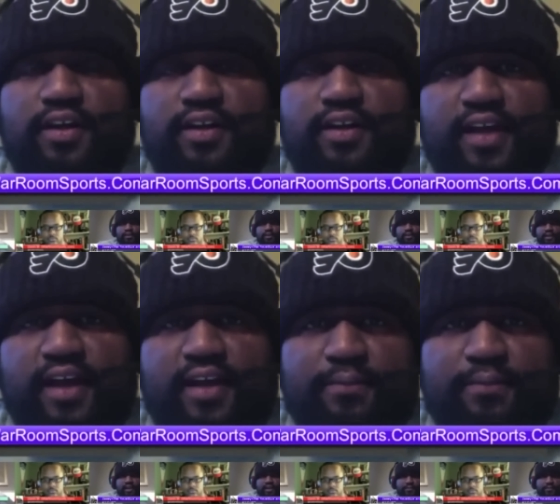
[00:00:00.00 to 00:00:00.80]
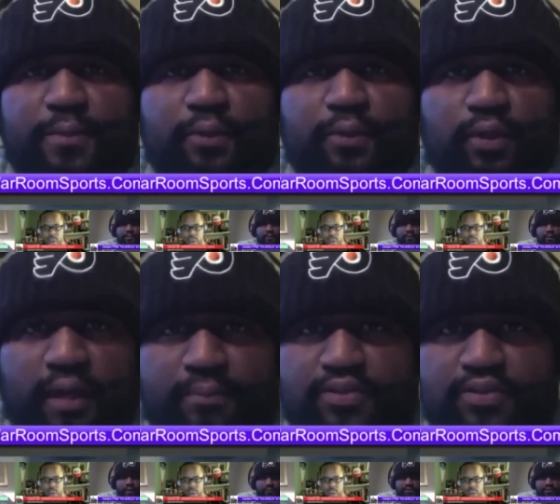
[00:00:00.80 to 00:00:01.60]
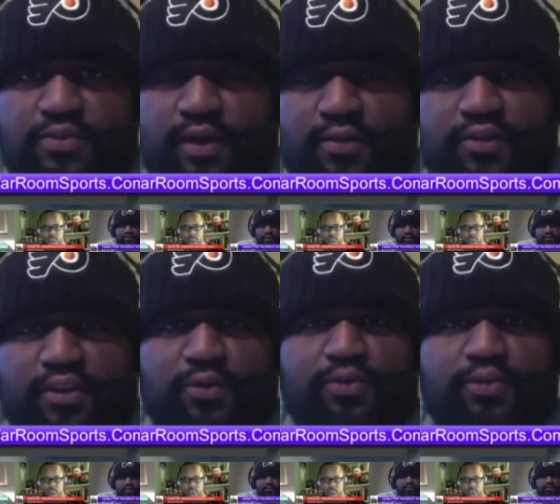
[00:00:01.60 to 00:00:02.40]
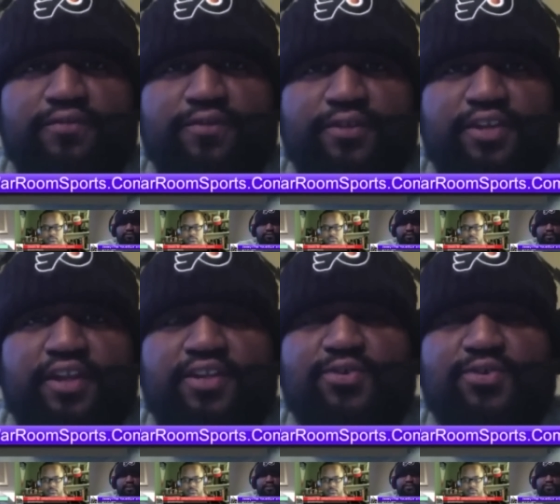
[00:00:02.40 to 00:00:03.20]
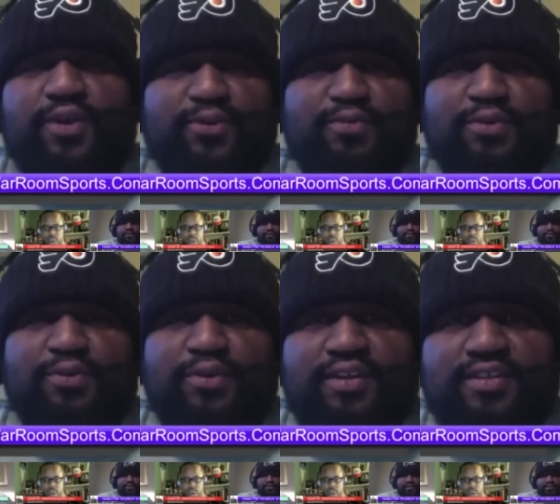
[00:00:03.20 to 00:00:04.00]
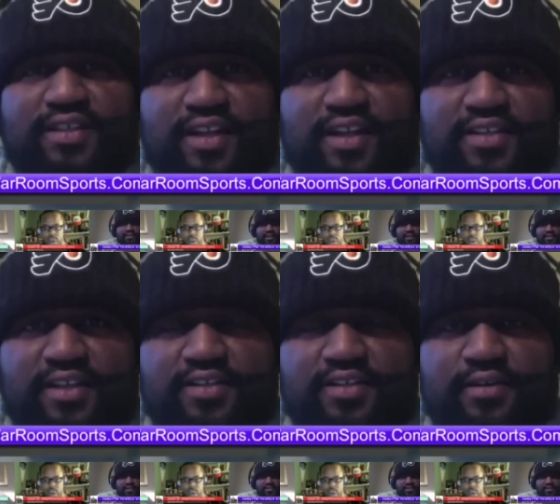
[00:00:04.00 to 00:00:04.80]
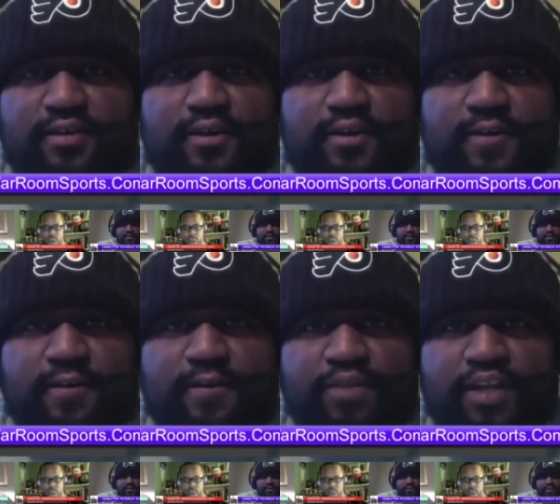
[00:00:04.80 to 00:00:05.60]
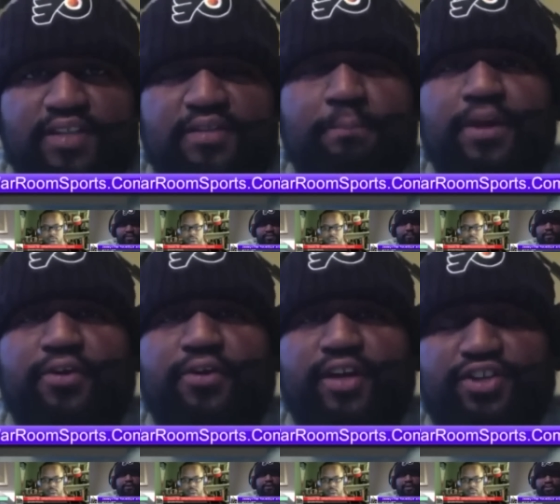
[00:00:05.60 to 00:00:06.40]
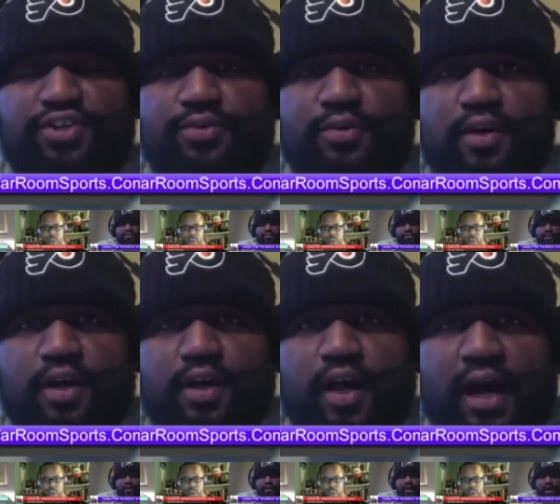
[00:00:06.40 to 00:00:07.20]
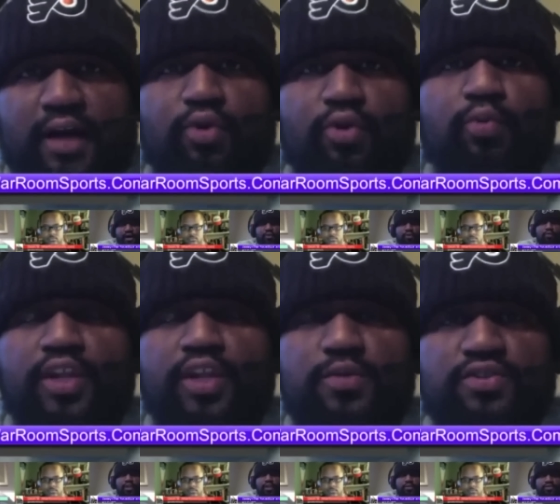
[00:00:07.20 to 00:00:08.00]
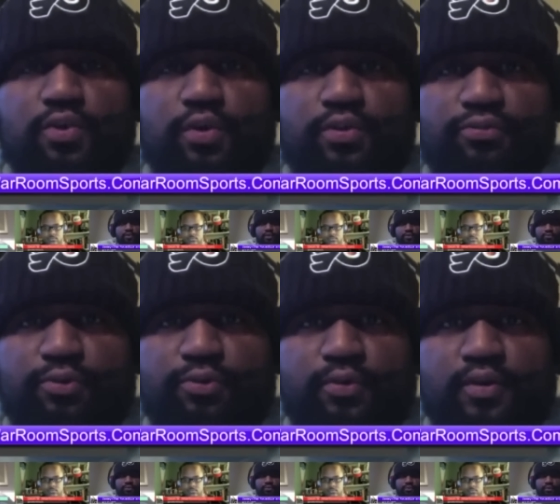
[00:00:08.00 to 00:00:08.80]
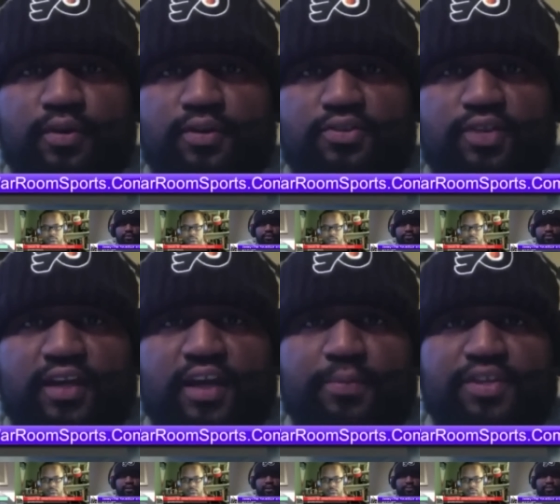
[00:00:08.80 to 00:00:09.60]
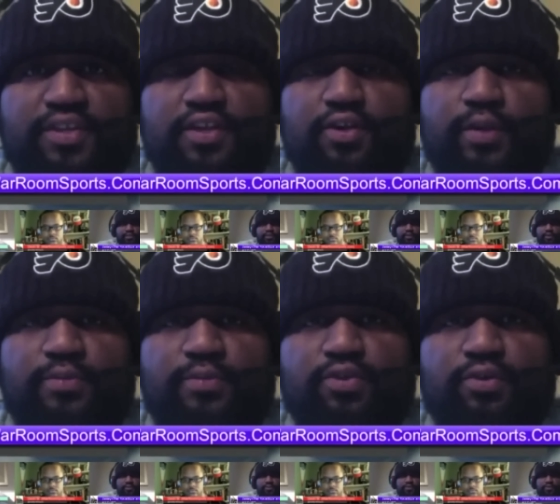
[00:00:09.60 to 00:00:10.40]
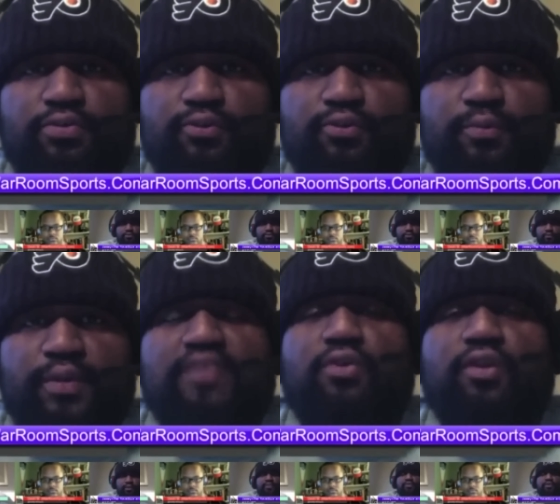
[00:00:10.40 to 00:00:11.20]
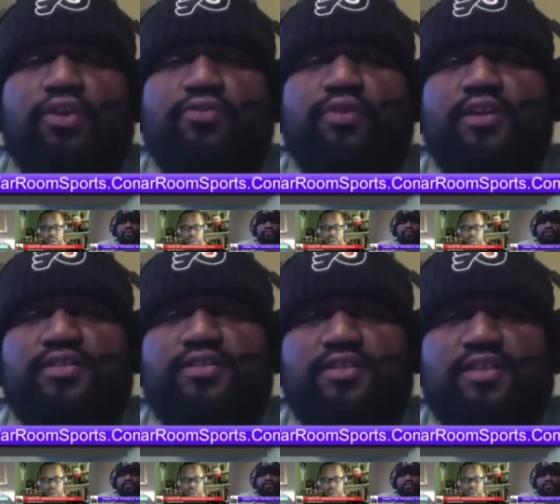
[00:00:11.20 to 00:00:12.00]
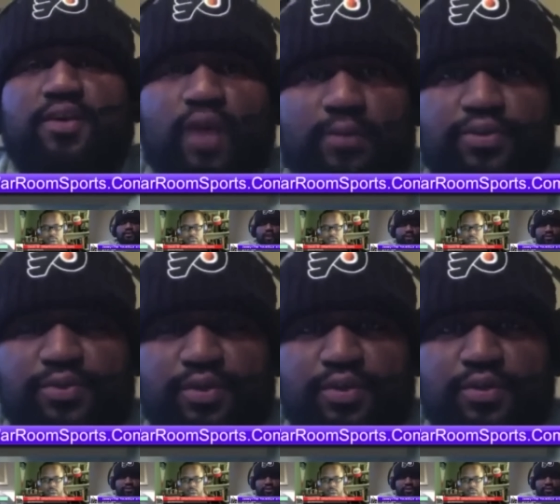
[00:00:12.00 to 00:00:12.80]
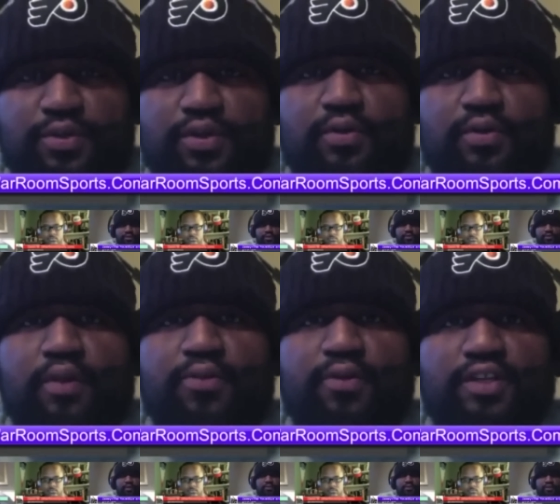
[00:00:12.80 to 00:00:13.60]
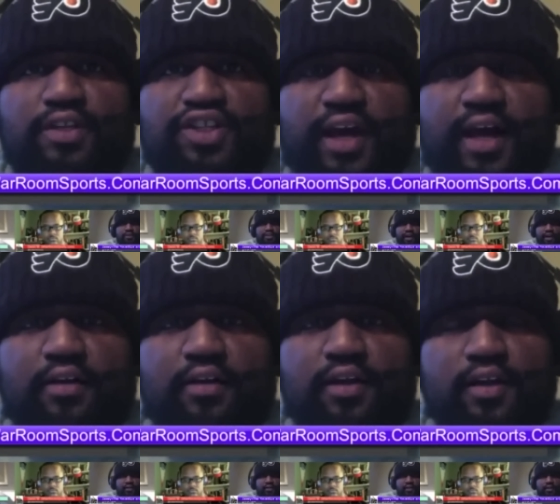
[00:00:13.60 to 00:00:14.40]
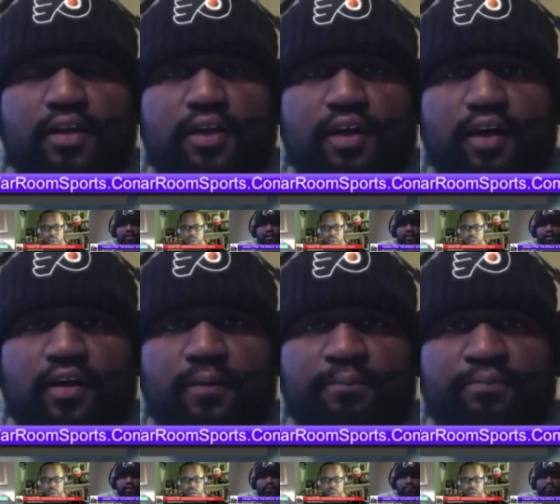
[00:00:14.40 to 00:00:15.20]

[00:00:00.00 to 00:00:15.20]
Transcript: that people look at mental health a little different than they do other communities, and it's it's a it's a bigger issue. I don't know what he was going through, you know, so I can't pretend to know what he was going through. But I totally agree in the sense that why would you, you know, kill the mother of your child? Um, and